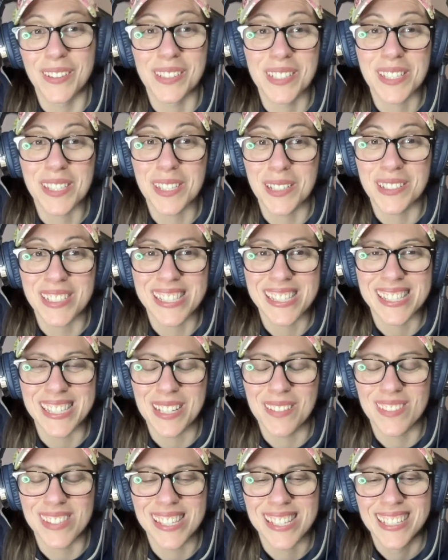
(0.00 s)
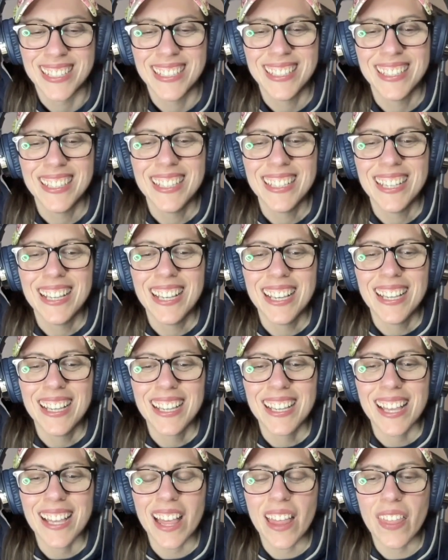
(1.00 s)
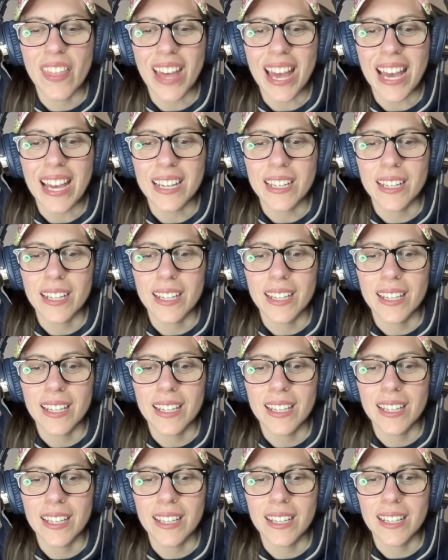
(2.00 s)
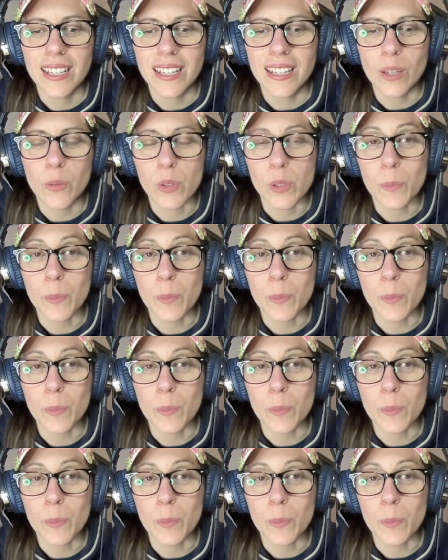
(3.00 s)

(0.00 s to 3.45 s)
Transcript: or so it seems, that it was